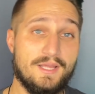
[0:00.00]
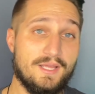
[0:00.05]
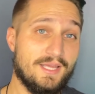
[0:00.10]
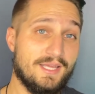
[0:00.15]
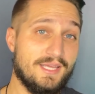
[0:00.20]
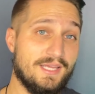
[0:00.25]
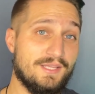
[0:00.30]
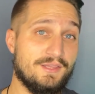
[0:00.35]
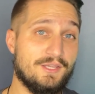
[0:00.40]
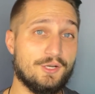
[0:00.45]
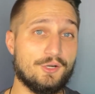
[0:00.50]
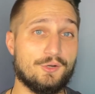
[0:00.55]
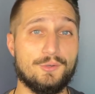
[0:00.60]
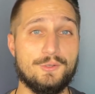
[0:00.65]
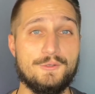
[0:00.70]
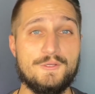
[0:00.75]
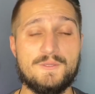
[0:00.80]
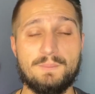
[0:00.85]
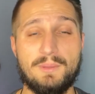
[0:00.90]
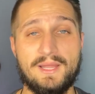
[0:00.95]
in their
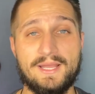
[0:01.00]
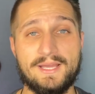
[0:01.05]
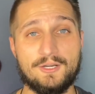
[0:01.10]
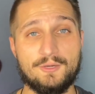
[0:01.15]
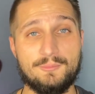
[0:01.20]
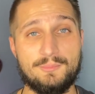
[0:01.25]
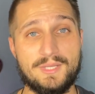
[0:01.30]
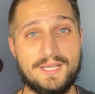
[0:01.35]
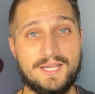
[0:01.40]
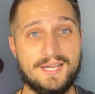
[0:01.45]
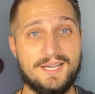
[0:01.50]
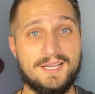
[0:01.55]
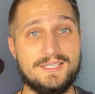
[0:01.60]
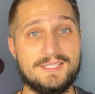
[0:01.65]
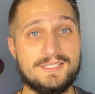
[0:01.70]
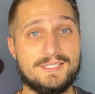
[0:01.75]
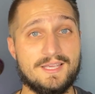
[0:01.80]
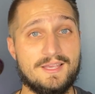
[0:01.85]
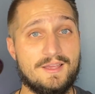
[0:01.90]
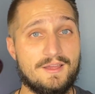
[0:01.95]
cruise planner
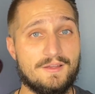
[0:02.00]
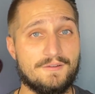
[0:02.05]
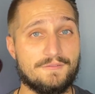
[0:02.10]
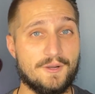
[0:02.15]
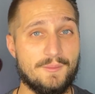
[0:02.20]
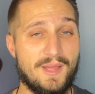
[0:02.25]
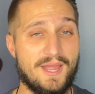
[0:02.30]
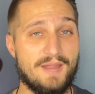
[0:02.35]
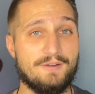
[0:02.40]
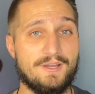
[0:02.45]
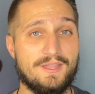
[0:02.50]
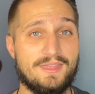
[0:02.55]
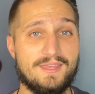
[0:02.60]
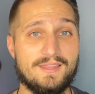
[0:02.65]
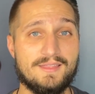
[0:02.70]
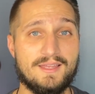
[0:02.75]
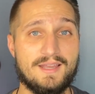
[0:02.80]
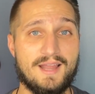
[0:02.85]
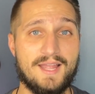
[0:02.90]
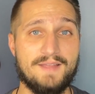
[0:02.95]
because, from
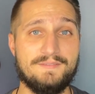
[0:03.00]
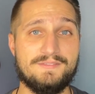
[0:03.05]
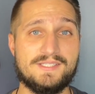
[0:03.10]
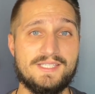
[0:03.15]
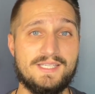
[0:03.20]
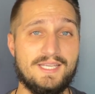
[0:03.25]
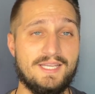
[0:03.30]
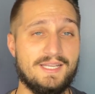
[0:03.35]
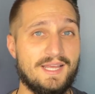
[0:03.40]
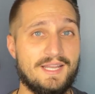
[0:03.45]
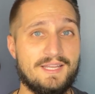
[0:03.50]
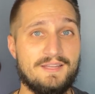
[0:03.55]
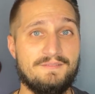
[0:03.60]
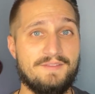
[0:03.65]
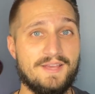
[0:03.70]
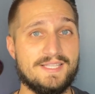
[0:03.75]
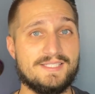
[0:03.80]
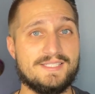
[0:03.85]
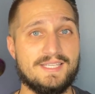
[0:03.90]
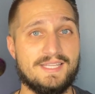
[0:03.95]
everything that I've seen and
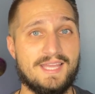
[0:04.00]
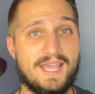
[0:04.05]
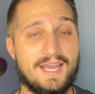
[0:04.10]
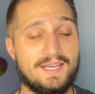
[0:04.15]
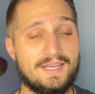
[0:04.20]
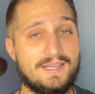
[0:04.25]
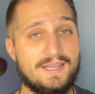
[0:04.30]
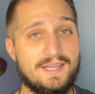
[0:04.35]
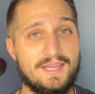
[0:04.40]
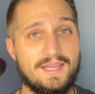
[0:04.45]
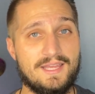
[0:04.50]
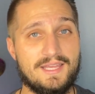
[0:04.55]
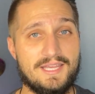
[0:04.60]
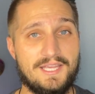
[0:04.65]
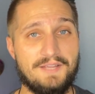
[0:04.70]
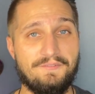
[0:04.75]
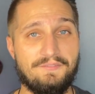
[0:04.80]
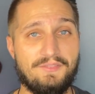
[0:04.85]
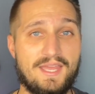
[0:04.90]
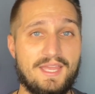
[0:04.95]
investigated,
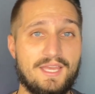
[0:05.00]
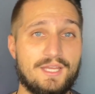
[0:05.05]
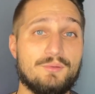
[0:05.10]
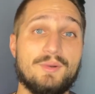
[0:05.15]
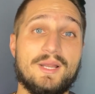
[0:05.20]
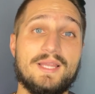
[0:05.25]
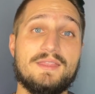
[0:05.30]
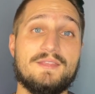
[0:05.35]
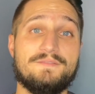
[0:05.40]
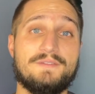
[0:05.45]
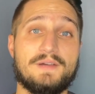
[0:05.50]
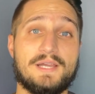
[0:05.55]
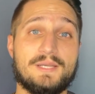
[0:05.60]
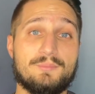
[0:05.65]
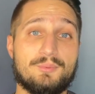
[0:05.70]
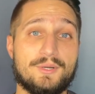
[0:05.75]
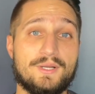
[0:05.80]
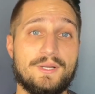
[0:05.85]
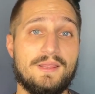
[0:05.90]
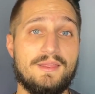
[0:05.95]
if they had read the fine
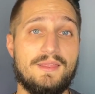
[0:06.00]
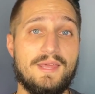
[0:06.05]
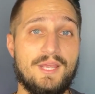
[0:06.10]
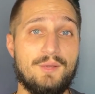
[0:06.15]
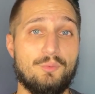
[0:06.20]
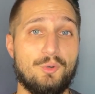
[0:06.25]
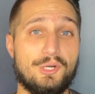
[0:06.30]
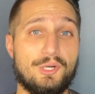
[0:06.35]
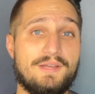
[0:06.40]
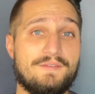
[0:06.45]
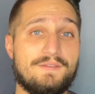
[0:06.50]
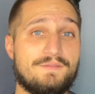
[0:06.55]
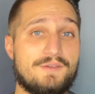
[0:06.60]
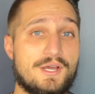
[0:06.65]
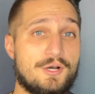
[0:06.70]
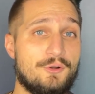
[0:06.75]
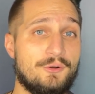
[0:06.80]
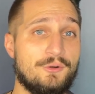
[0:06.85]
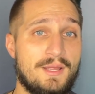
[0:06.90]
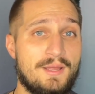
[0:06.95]
print, they would have
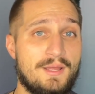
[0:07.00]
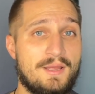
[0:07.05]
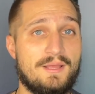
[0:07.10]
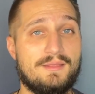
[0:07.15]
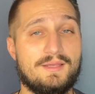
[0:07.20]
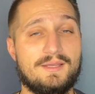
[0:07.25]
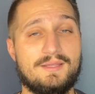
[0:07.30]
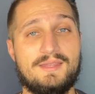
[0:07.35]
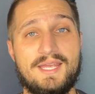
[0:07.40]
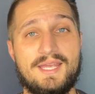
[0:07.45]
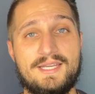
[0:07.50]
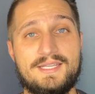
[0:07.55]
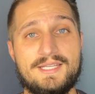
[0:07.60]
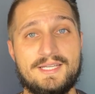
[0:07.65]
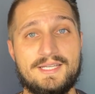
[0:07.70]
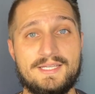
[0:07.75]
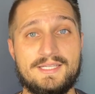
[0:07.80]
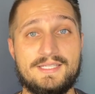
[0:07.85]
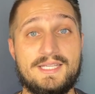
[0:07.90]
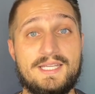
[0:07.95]
known that they
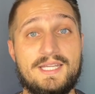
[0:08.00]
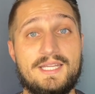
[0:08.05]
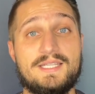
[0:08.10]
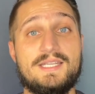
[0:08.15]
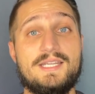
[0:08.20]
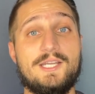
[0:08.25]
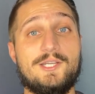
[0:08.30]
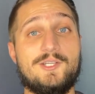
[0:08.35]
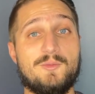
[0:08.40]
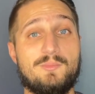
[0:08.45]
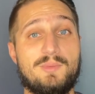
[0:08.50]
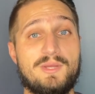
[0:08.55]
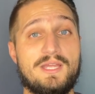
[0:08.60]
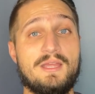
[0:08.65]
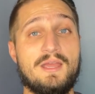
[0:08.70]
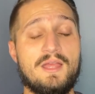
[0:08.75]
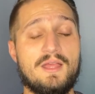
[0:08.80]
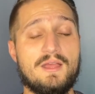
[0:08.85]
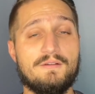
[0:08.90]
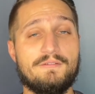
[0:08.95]
did indeed need to
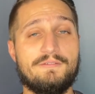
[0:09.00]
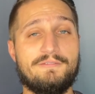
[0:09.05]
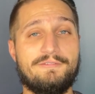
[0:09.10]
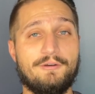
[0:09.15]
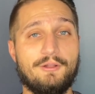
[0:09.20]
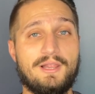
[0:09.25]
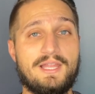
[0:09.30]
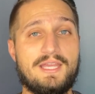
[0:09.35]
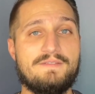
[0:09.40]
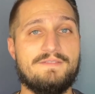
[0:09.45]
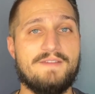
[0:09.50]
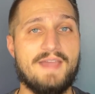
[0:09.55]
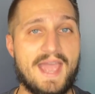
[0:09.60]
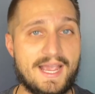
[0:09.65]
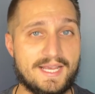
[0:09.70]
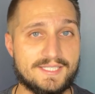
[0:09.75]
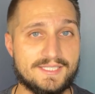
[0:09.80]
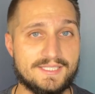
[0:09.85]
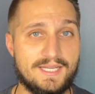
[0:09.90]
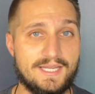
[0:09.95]
be fully
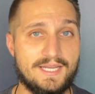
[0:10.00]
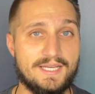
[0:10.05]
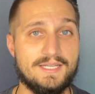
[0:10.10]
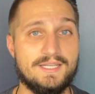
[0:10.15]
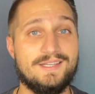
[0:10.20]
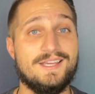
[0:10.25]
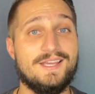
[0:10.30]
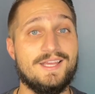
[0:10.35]
vaccinated